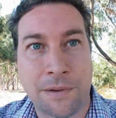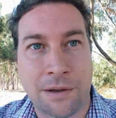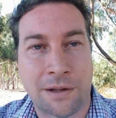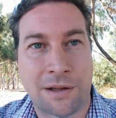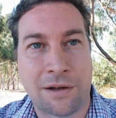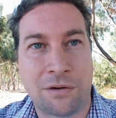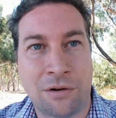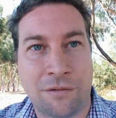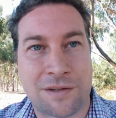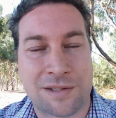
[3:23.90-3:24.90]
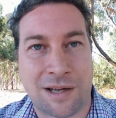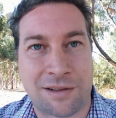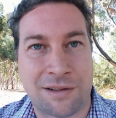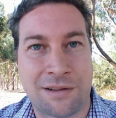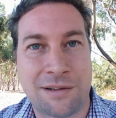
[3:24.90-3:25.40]
and then all of a
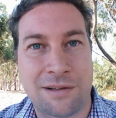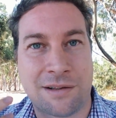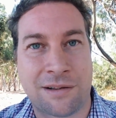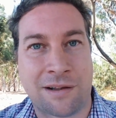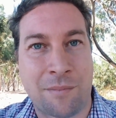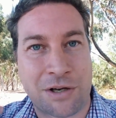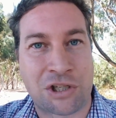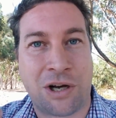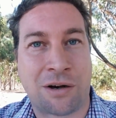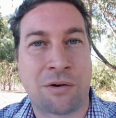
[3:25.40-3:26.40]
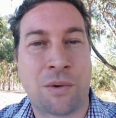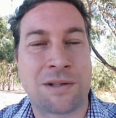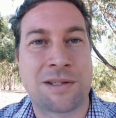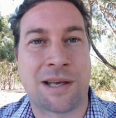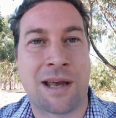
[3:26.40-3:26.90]
sudden they're much younger
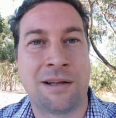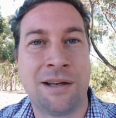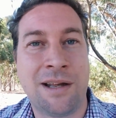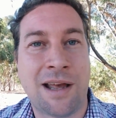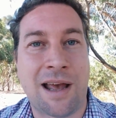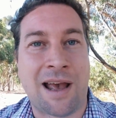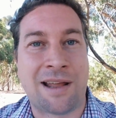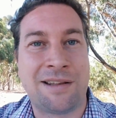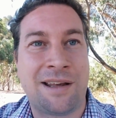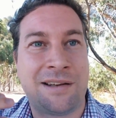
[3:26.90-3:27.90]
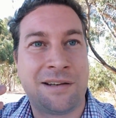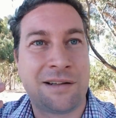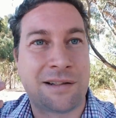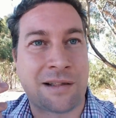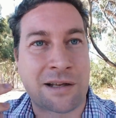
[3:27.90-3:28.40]
once again, and then
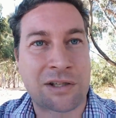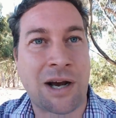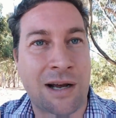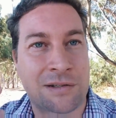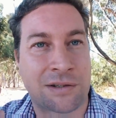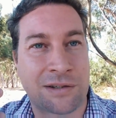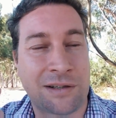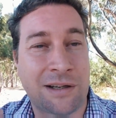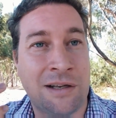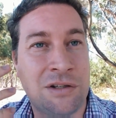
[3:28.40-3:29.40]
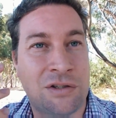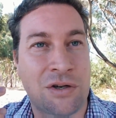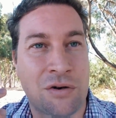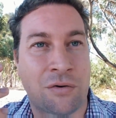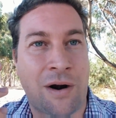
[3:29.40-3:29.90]
that ties into
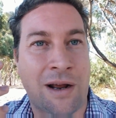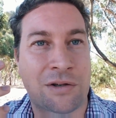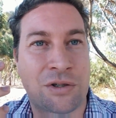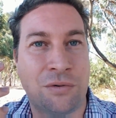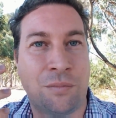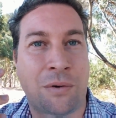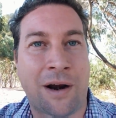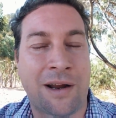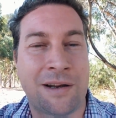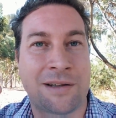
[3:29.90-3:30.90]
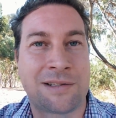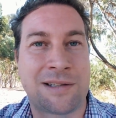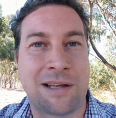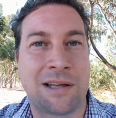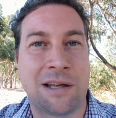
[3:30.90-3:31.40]
your actual brain as
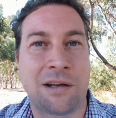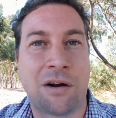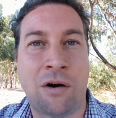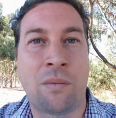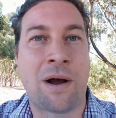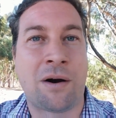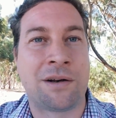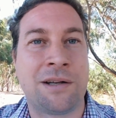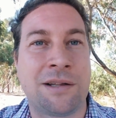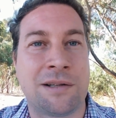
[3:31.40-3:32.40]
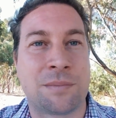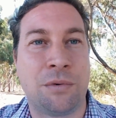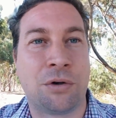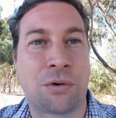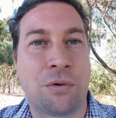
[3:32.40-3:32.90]
thinking, oh wow, I need this
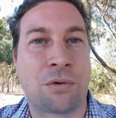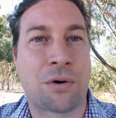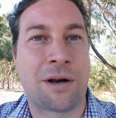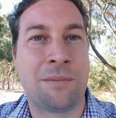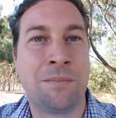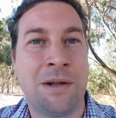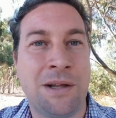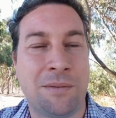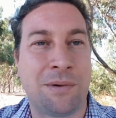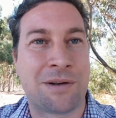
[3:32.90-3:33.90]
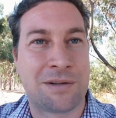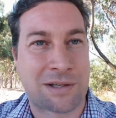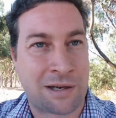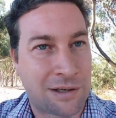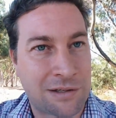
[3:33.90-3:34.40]
miracle cream because
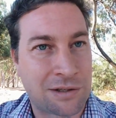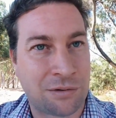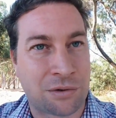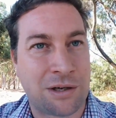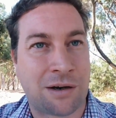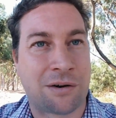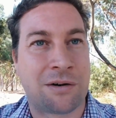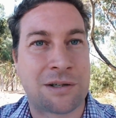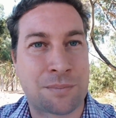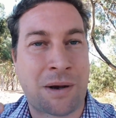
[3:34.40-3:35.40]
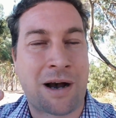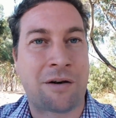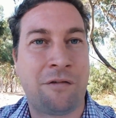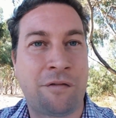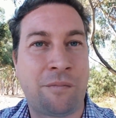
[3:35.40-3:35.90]
I need to look younger. It's part
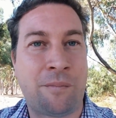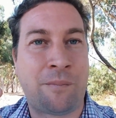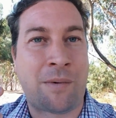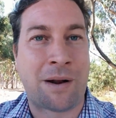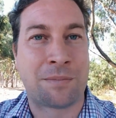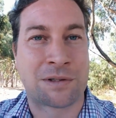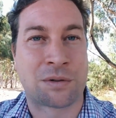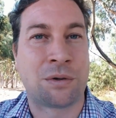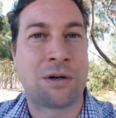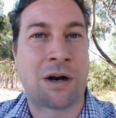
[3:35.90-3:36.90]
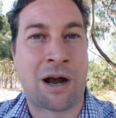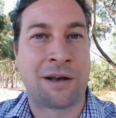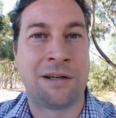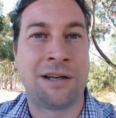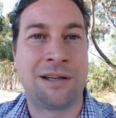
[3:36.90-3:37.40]
of my persona. I
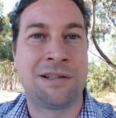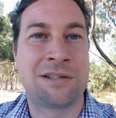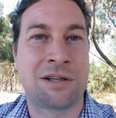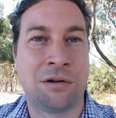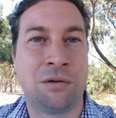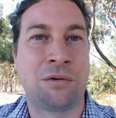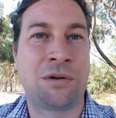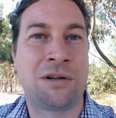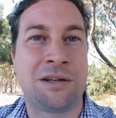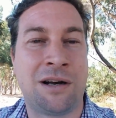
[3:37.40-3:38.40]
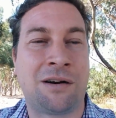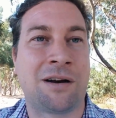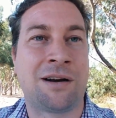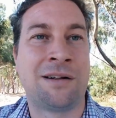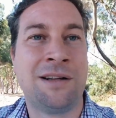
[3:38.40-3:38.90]
need to look
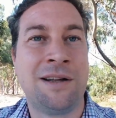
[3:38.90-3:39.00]
younger.